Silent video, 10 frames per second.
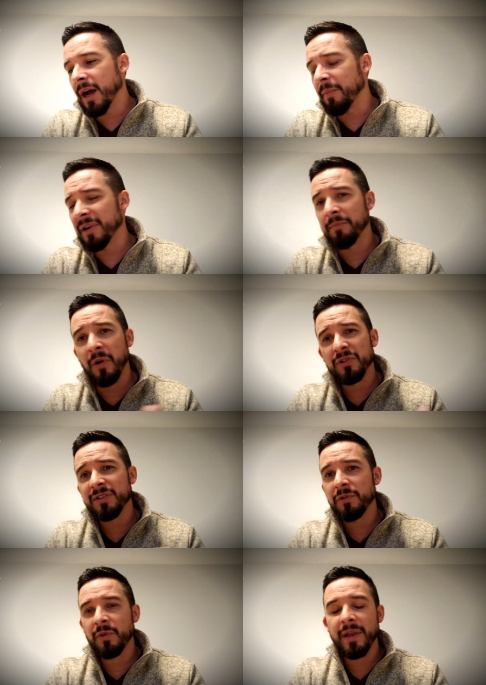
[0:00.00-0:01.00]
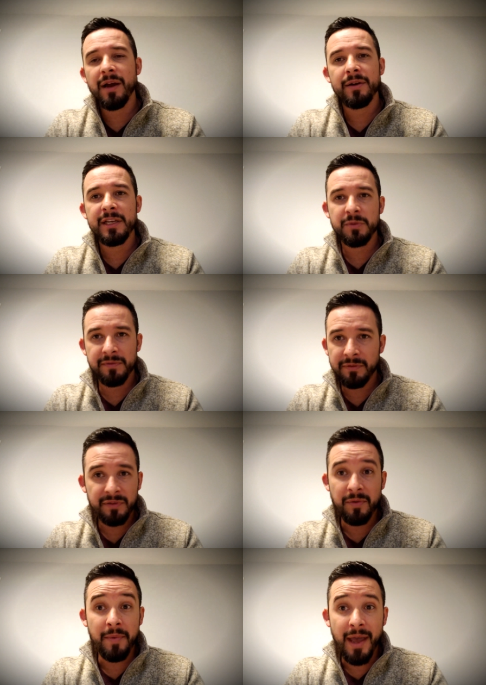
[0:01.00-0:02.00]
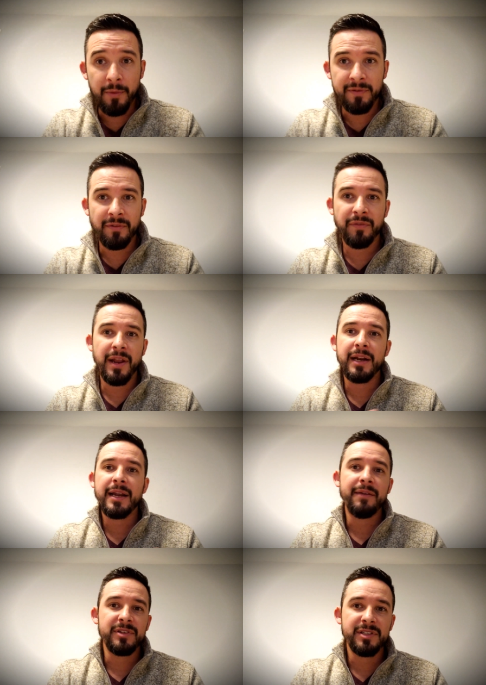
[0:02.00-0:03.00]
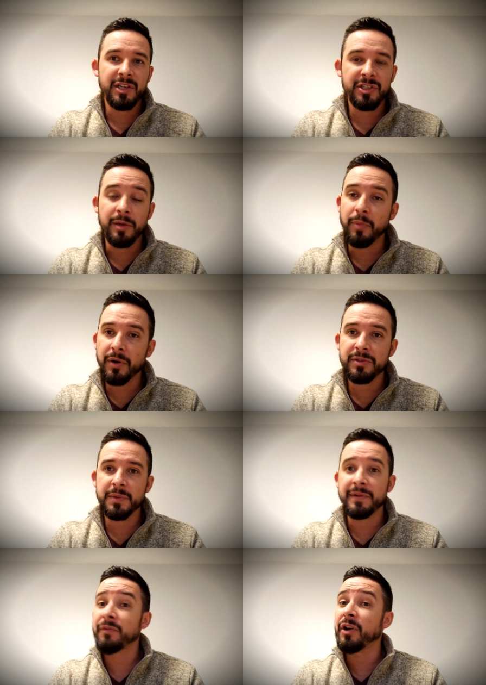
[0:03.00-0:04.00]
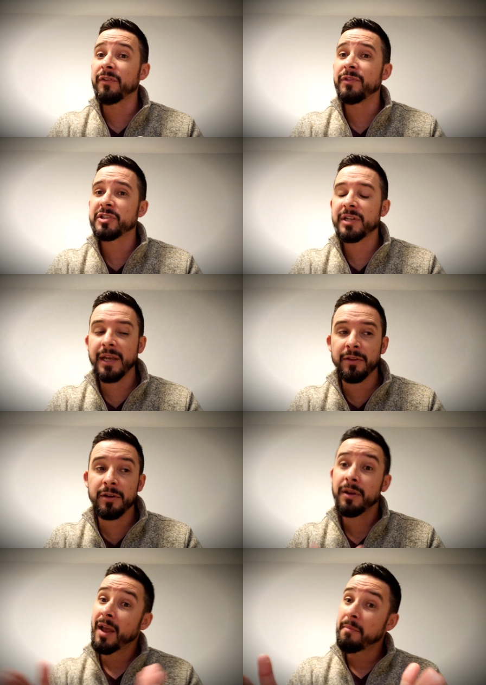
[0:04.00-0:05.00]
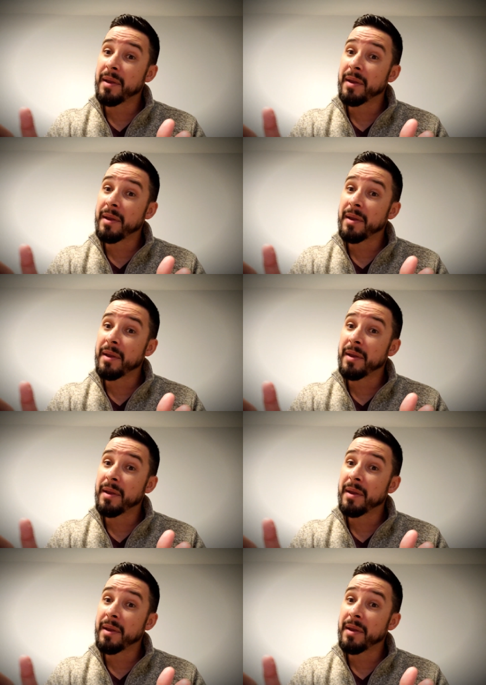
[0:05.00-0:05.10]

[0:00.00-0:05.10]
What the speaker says: But most of you, the reality is we've never even met. We've never even had a conversation in person. We've never gone fishing together.